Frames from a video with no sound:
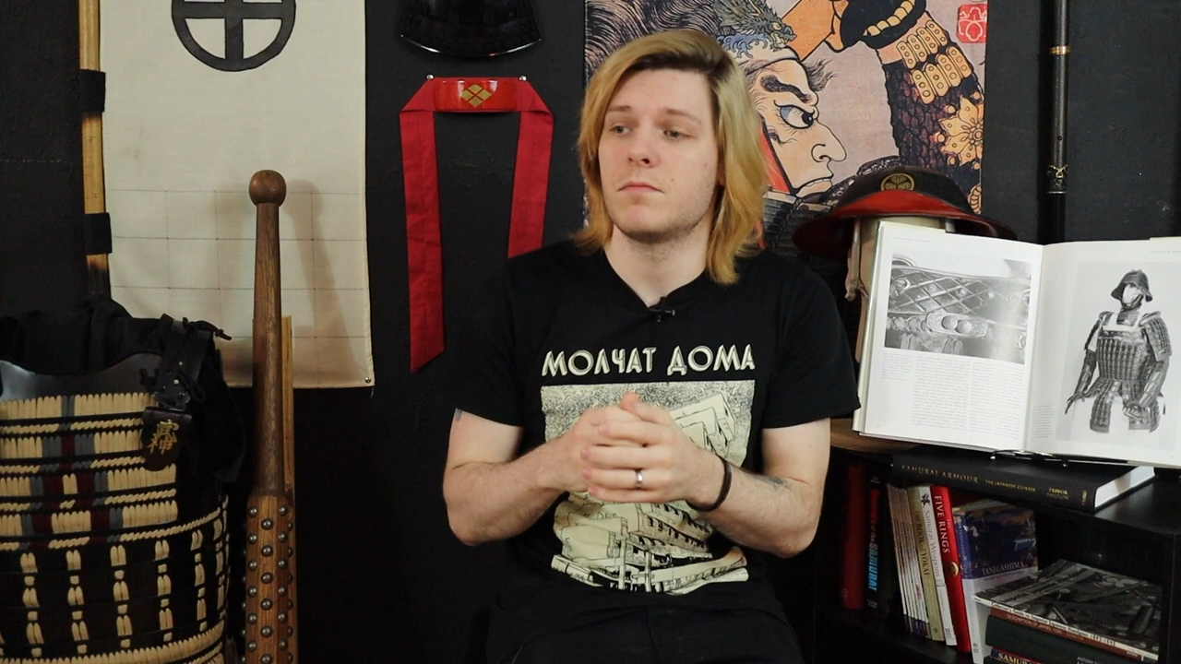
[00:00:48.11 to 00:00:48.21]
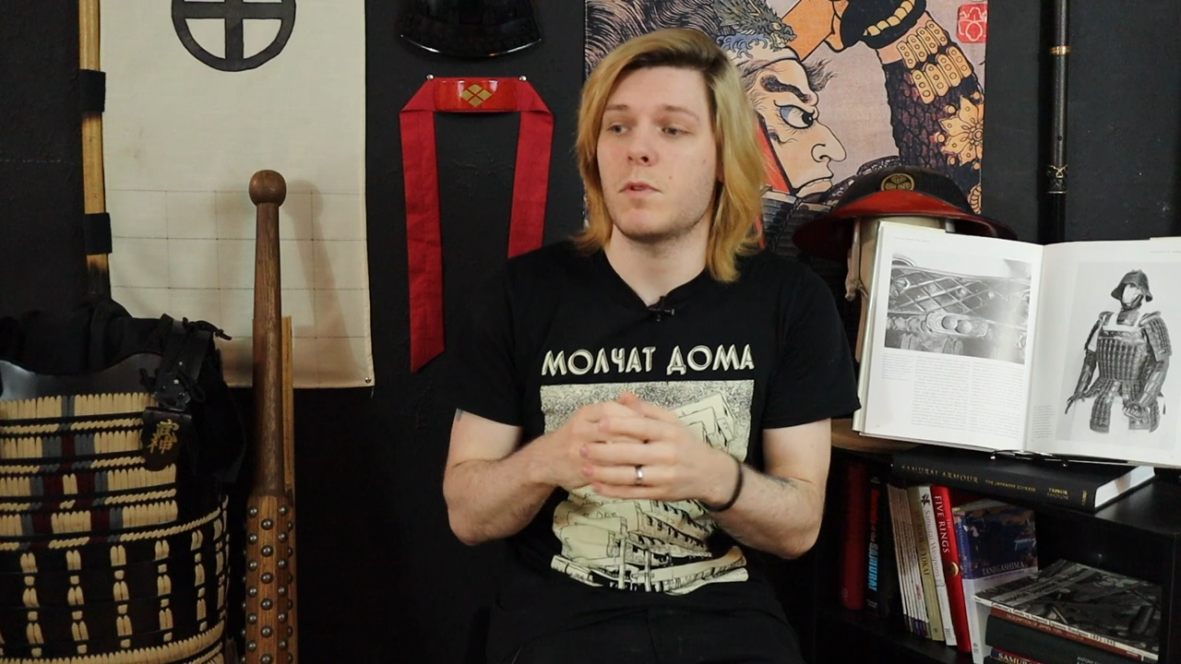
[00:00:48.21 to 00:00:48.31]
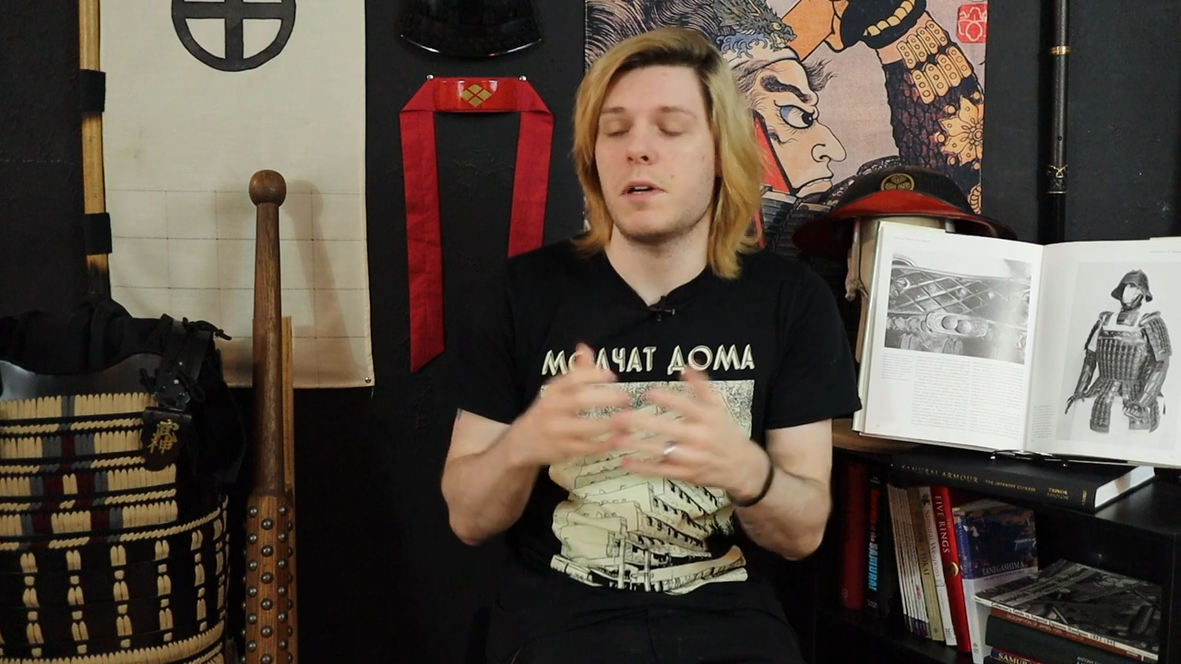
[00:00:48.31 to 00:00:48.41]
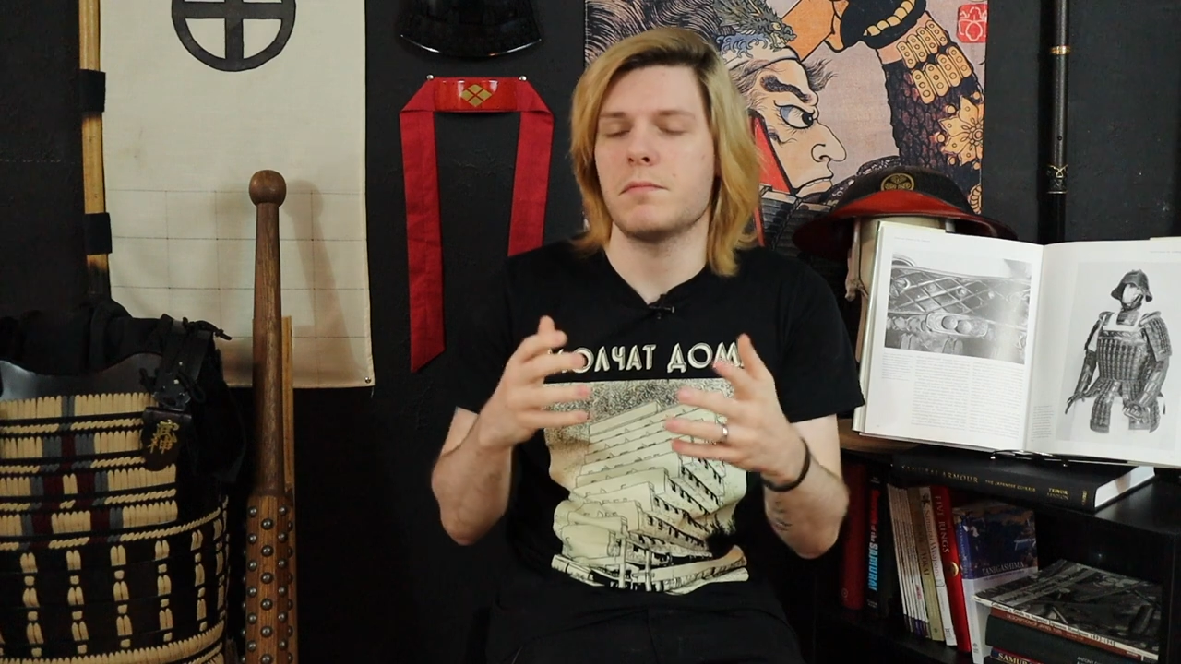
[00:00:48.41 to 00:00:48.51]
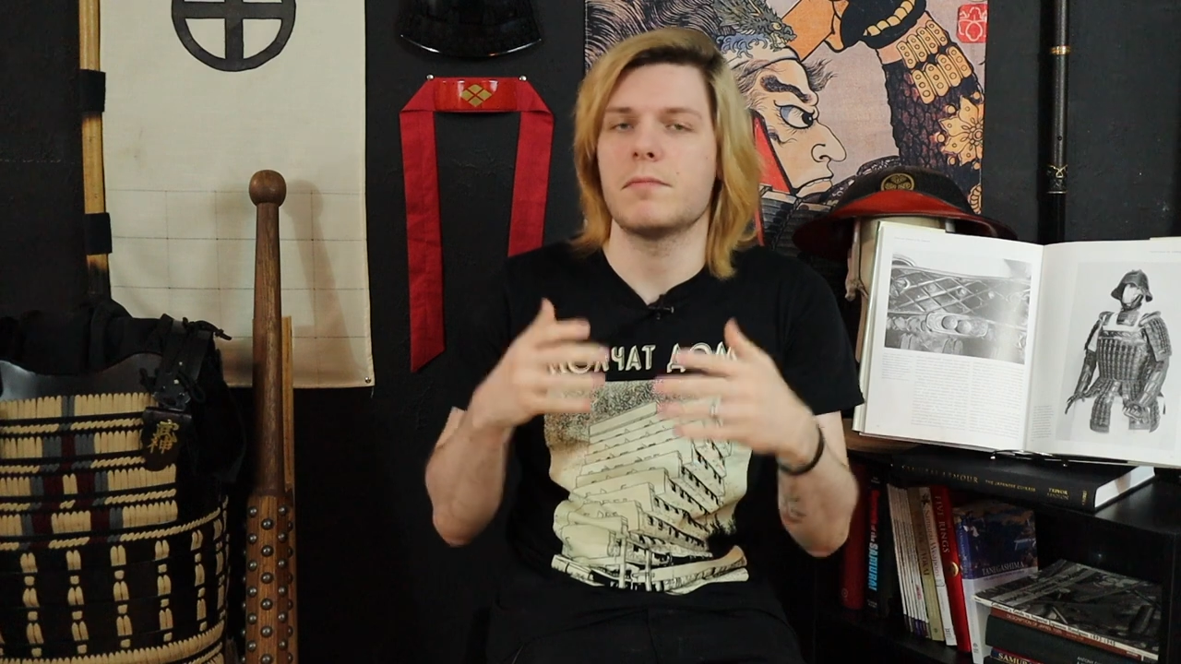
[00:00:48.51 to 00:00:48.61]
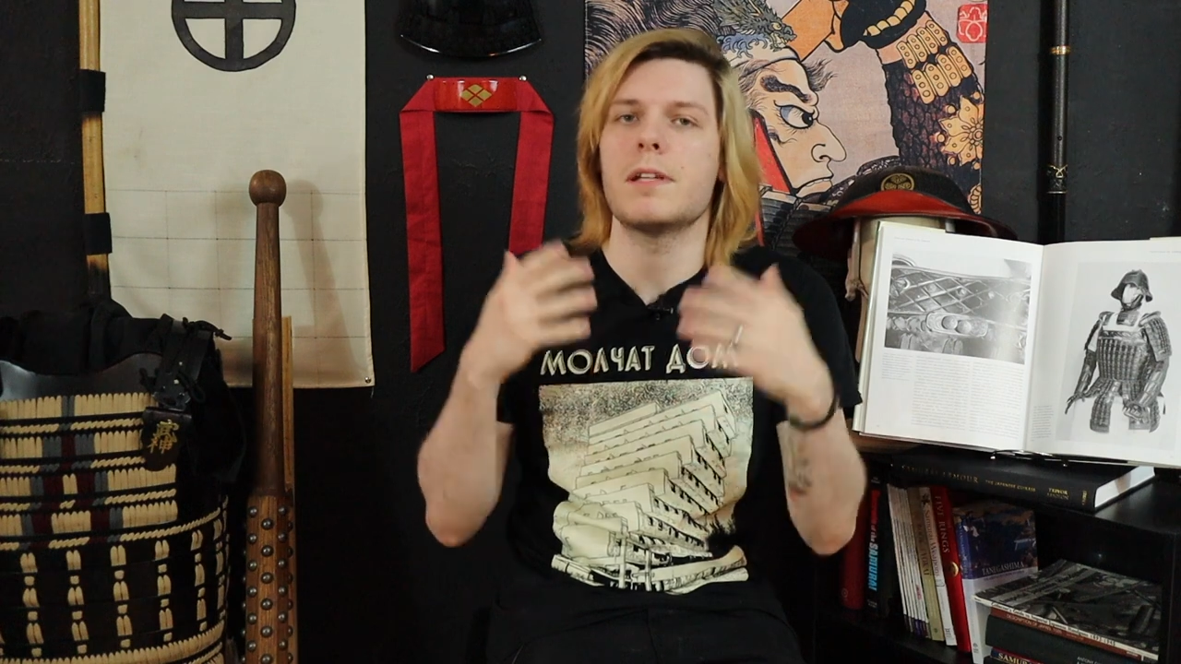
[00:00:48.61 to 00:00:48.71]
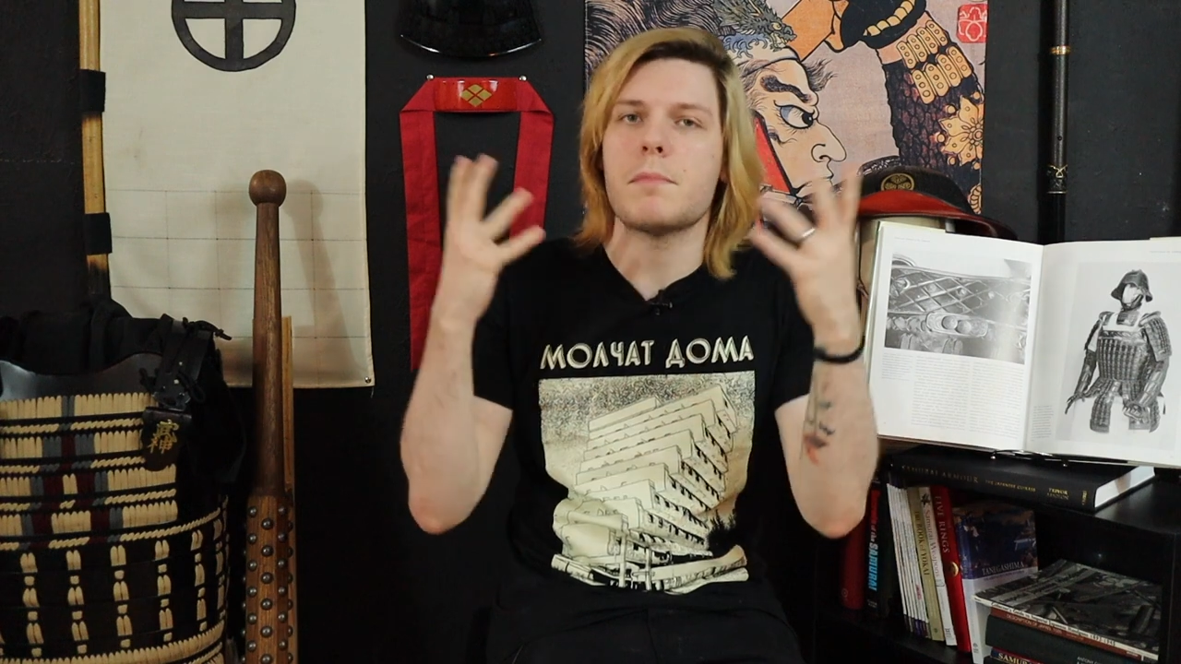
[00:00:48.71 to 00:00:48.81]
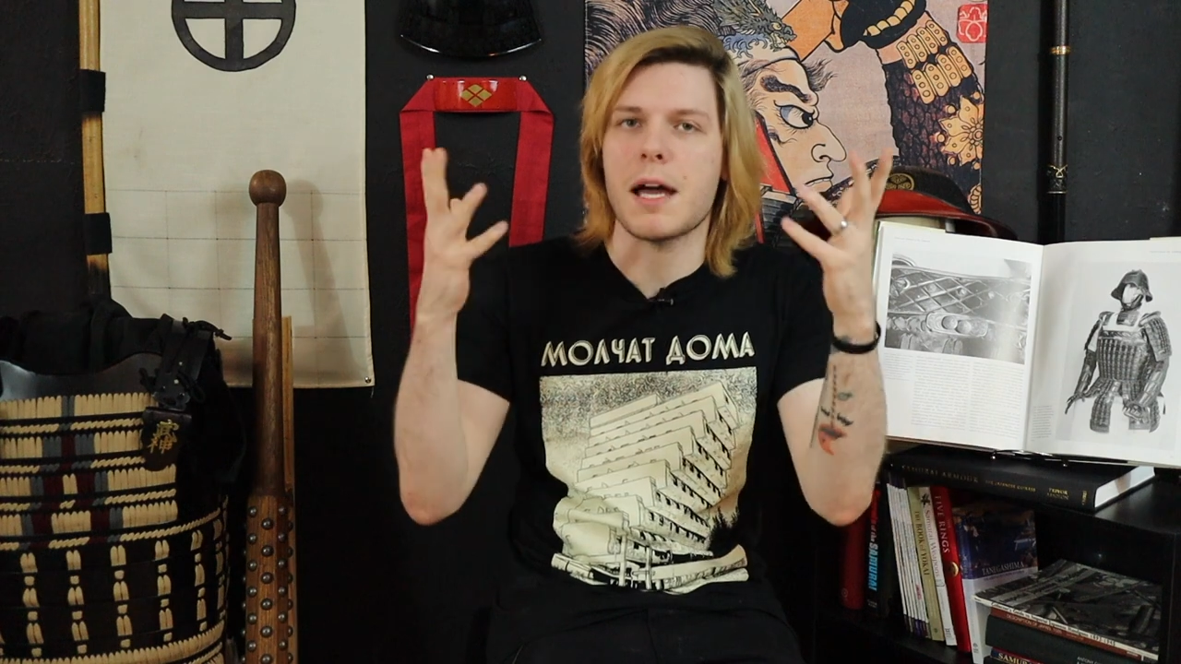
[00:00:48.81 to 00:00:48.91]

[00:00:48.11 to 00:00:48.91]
Well, in